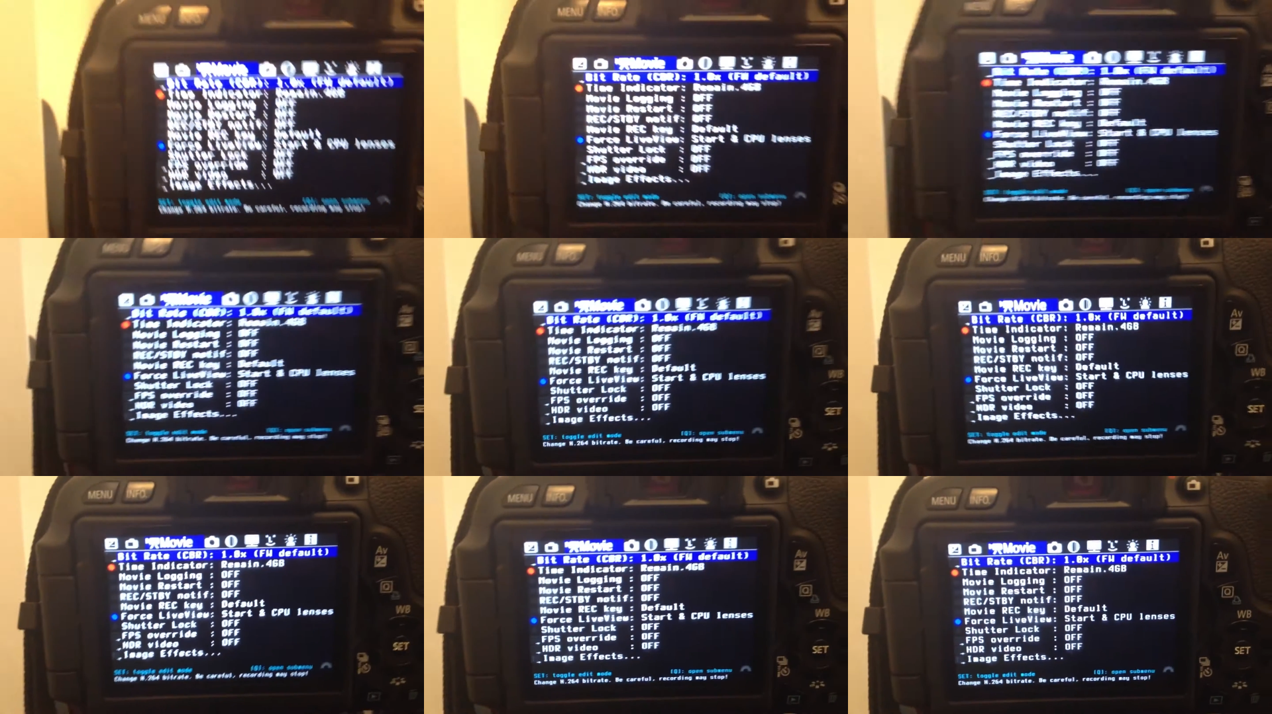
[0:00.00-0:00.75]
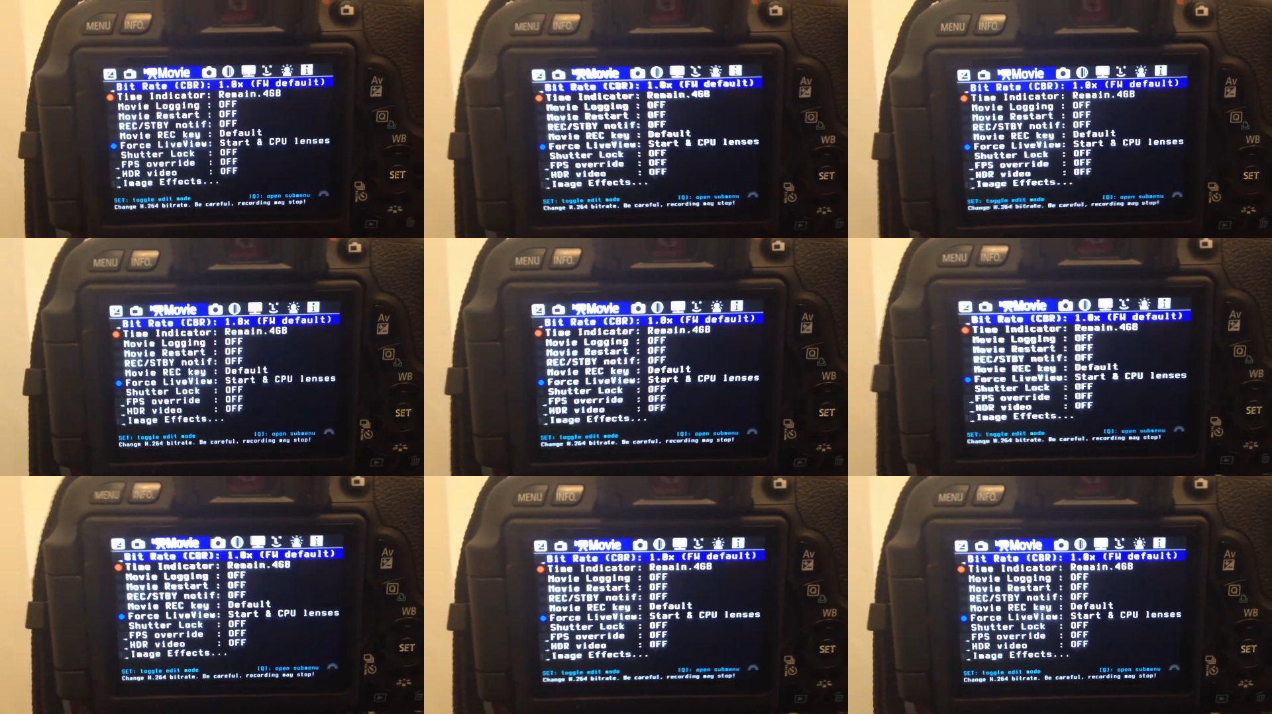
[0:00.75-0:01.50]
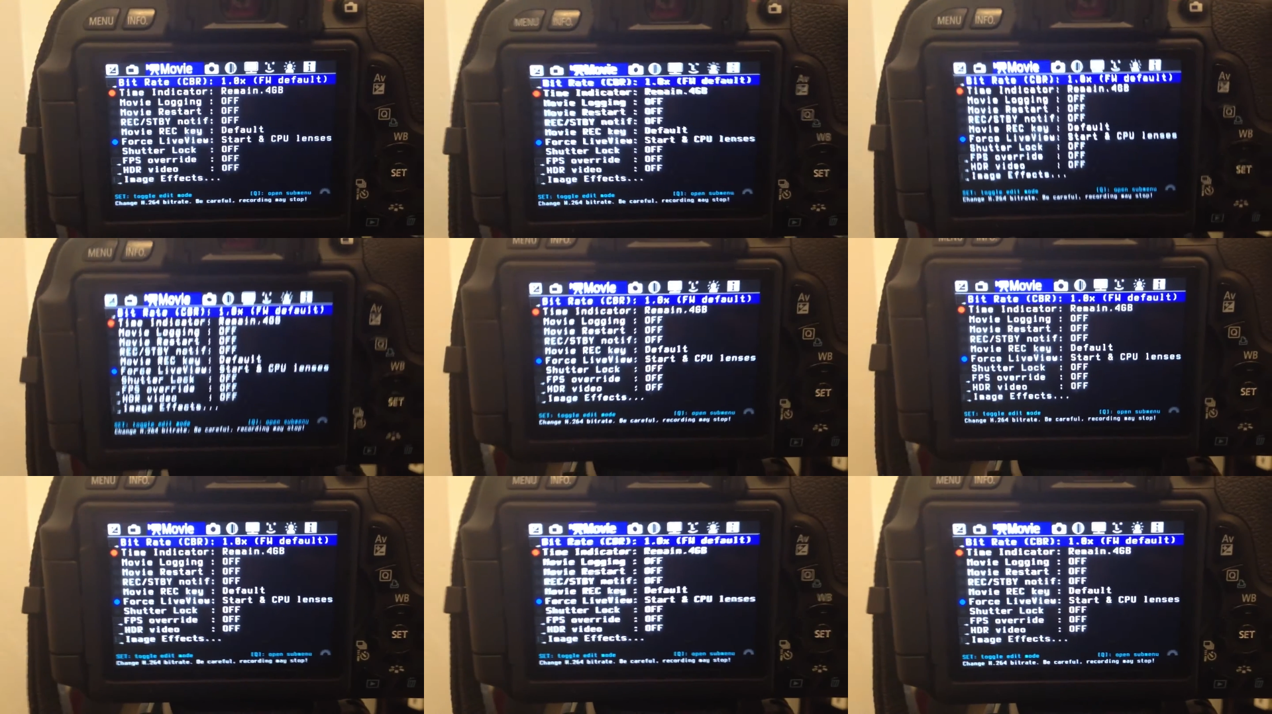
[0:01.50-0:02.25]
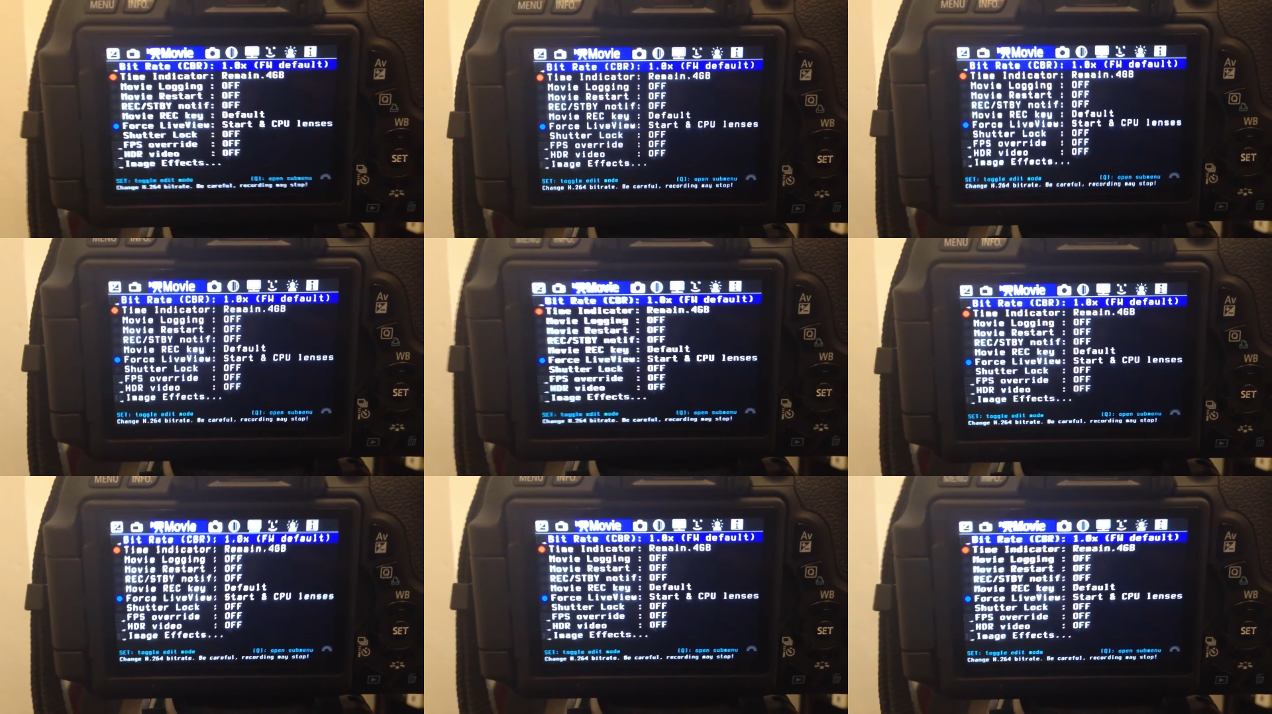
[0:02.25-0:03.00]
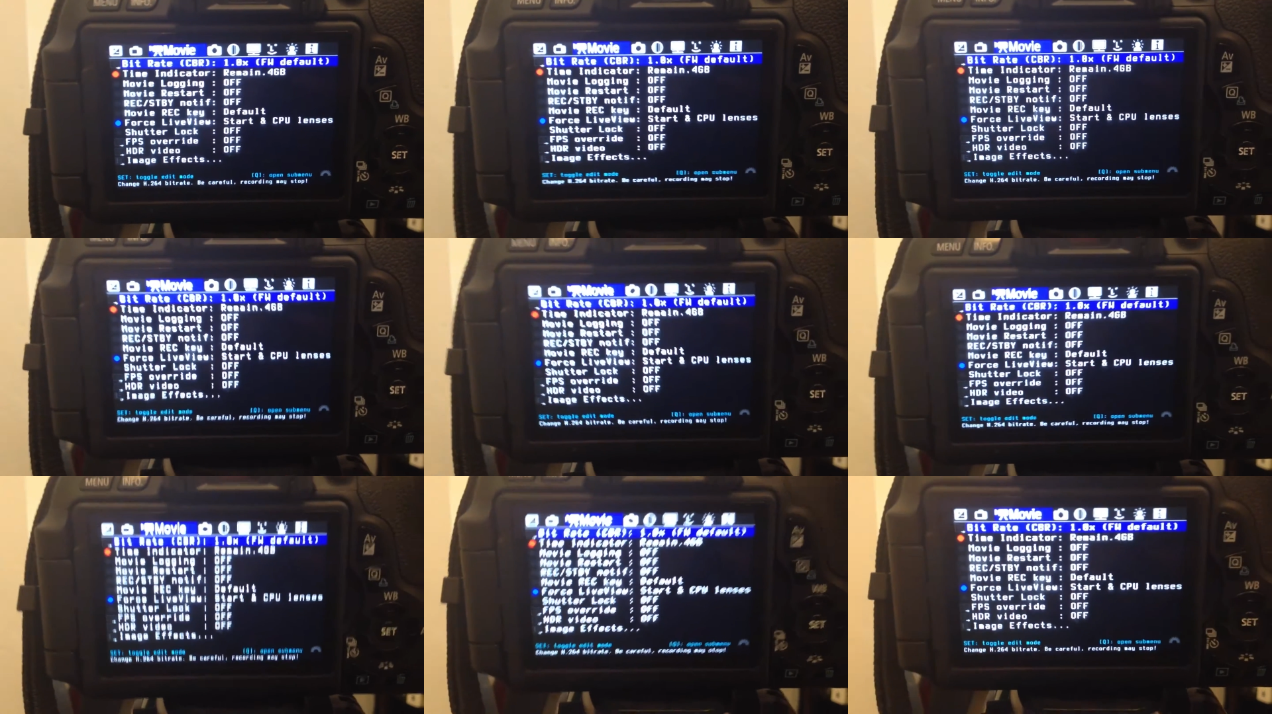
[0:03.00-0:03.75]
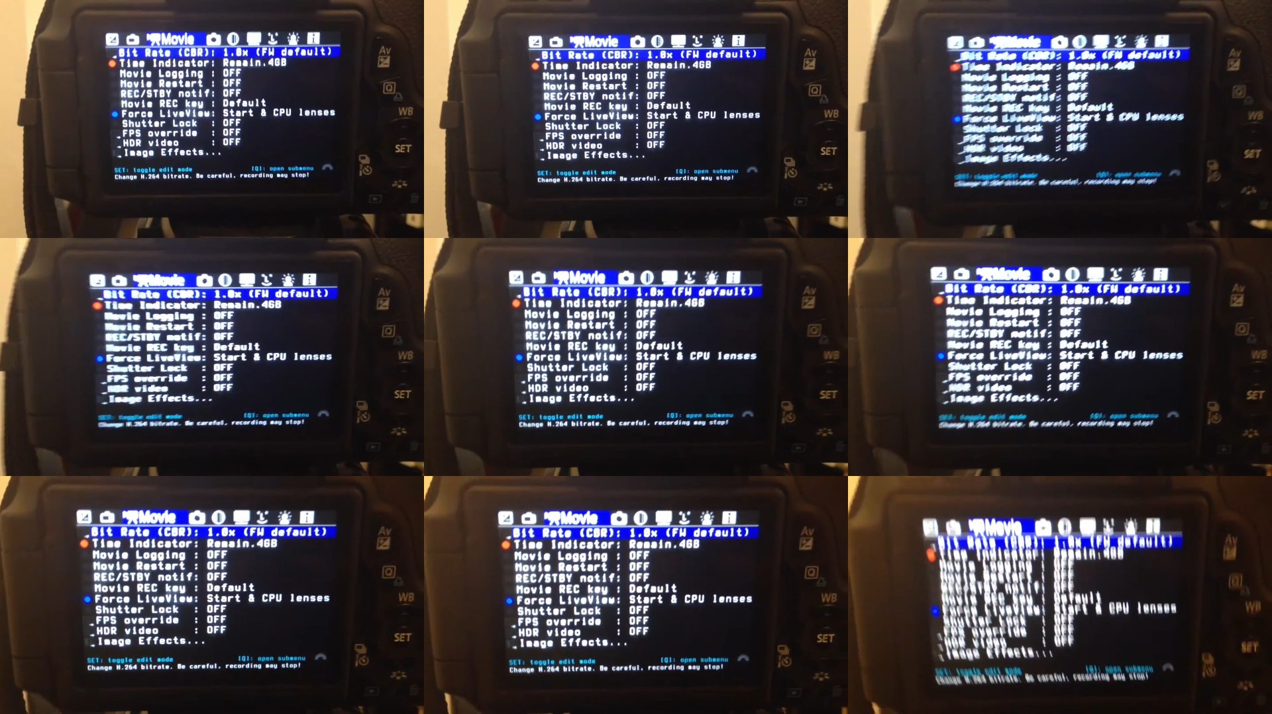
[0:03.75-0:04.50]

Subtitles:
Nobody's mouth can be seen.